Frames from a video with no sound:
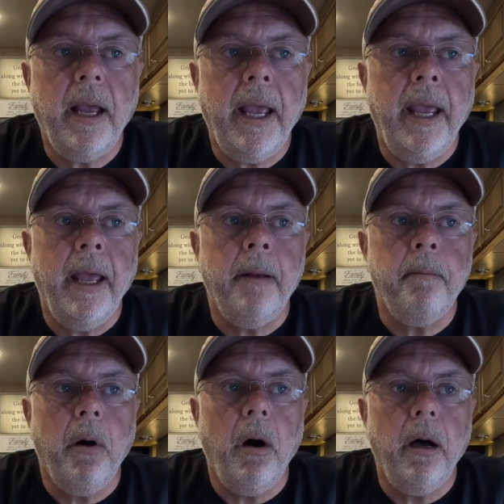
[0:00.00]

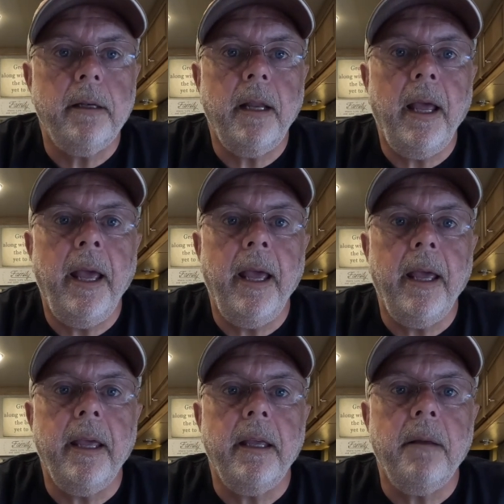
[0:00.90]
and bought
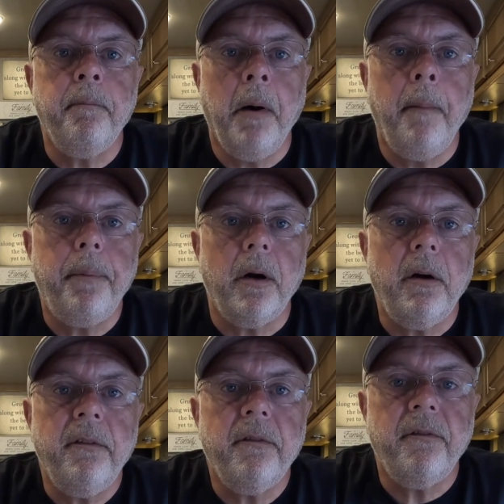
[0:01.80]
a
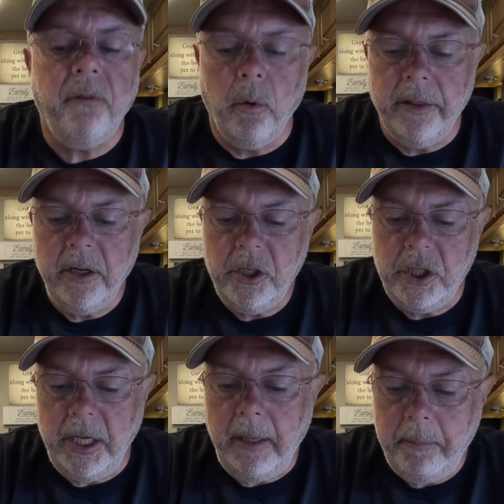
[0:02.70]
bumper for their
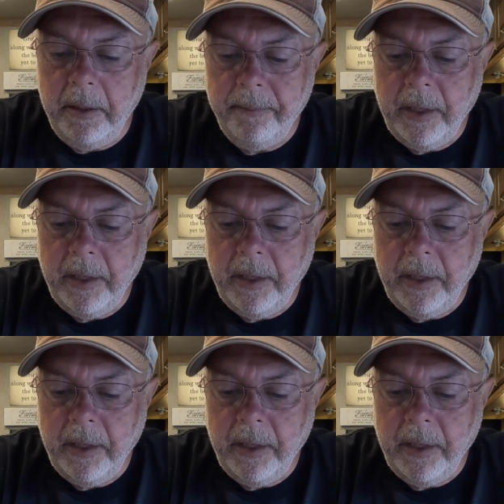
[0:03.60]
Jeep.